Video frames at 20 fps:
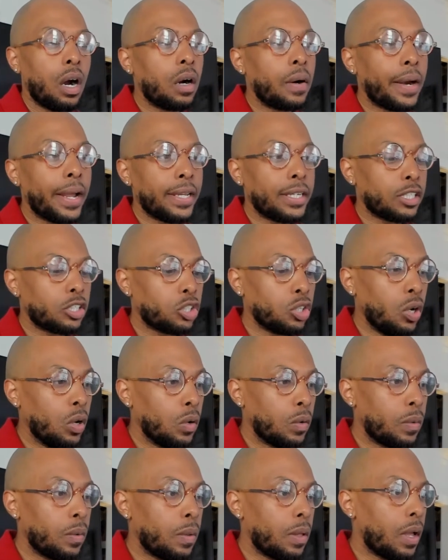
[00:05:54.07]
All right,
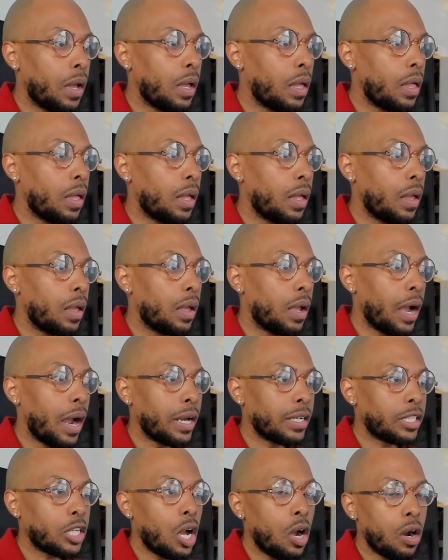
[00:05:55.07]
so
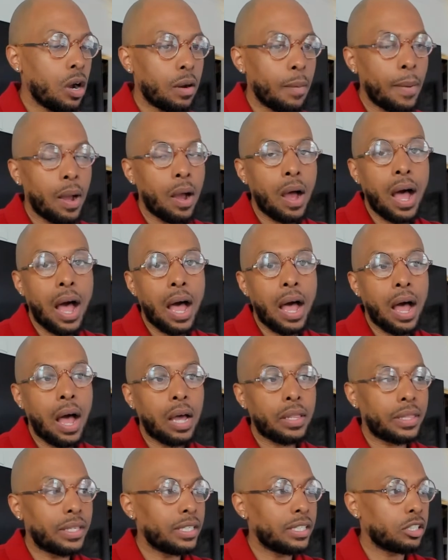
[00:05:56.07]
I talk about
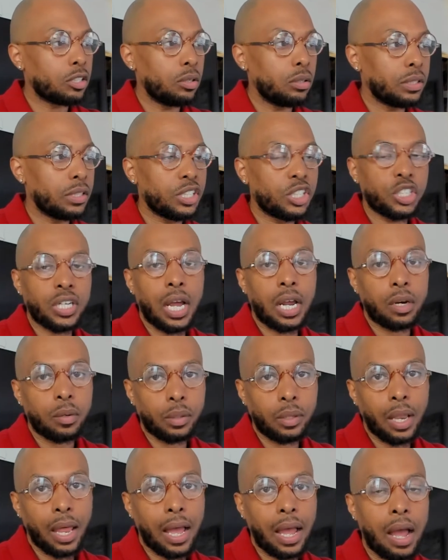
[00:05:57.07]
this on this
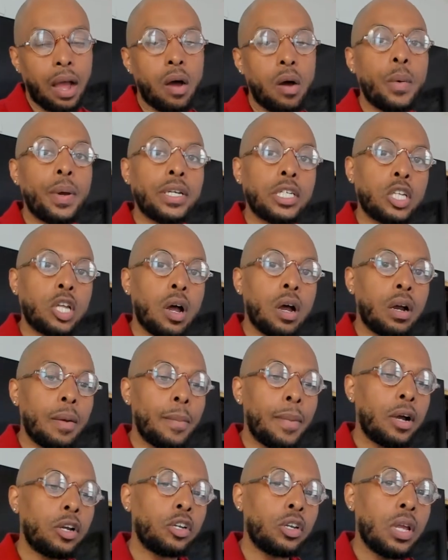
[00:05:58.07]
channel a lot. I always talk
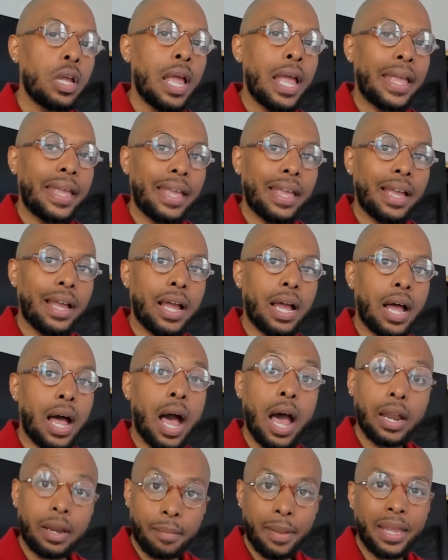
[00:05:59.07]
about
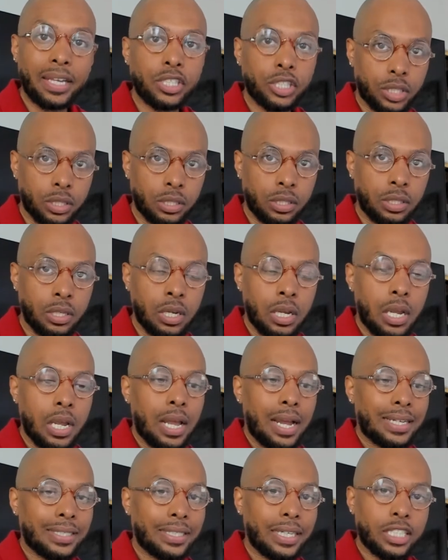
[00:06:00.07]
automation.
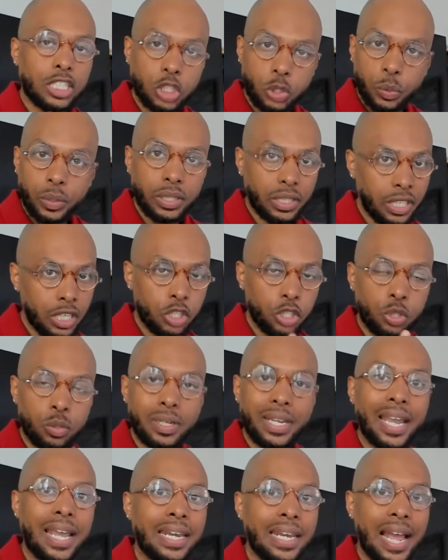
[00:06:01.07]
I said there's 3 things you
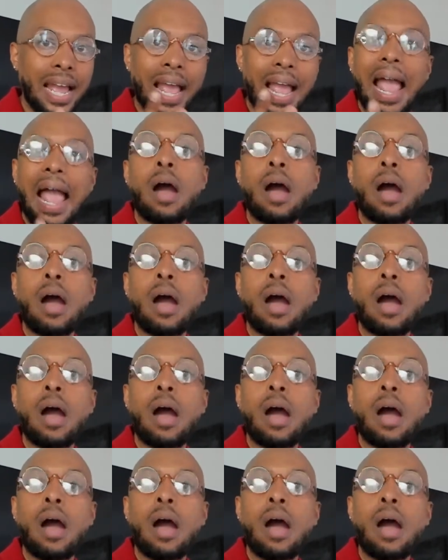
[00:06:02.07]
cannot